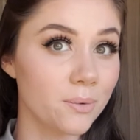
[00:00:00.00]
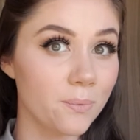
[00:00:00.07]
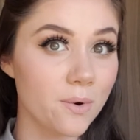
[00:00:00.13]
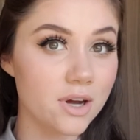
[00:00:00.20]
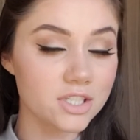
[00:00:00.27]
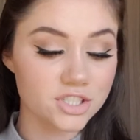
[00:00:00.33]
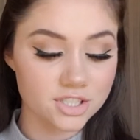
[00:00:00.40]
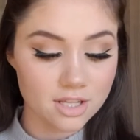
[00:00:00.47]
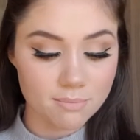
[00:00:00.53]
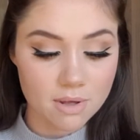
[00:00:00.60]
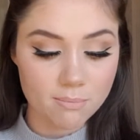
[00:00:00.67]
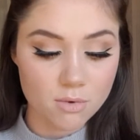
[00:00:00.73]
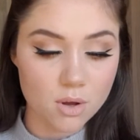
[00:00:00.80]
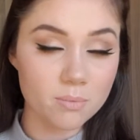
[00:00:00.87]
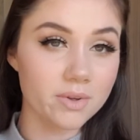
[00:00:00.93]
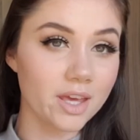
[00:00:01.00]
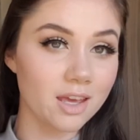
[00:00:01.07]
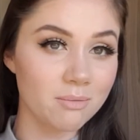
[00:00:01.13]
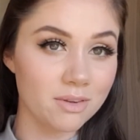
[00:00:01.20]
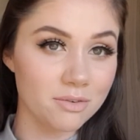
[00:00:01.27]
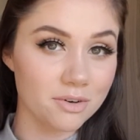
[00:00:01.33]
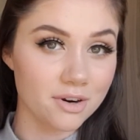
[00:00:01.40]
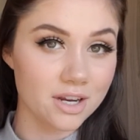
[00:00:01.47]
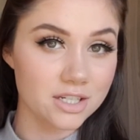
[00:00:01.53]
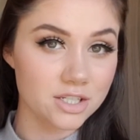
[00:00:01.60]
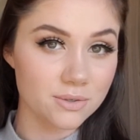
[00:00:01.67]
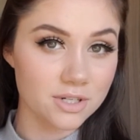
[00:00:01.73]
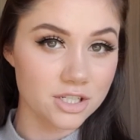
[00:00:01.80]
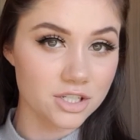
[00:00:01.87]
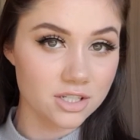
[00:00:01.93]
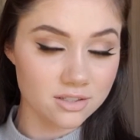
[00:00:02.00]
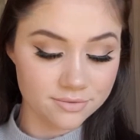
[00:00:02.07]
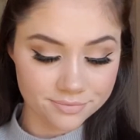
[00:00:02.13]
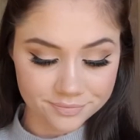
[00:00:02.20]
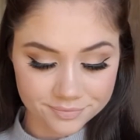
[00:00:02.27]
watch that my mom gave me for graduation.